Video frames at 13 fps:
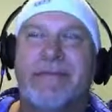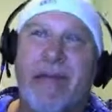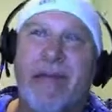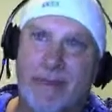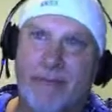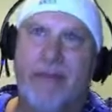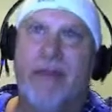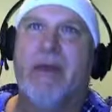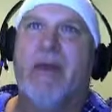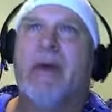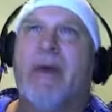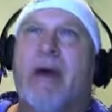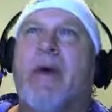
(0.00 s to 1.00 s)
Yeah.
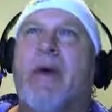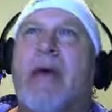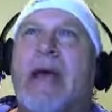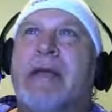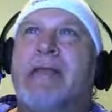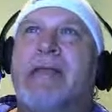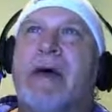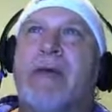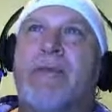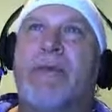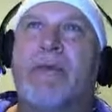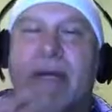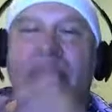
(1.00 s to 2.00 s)
Okay, so
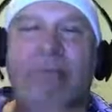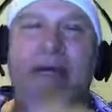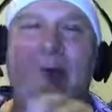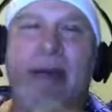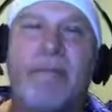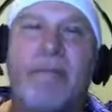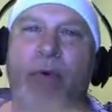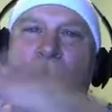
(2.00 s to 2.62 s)
the reason I'm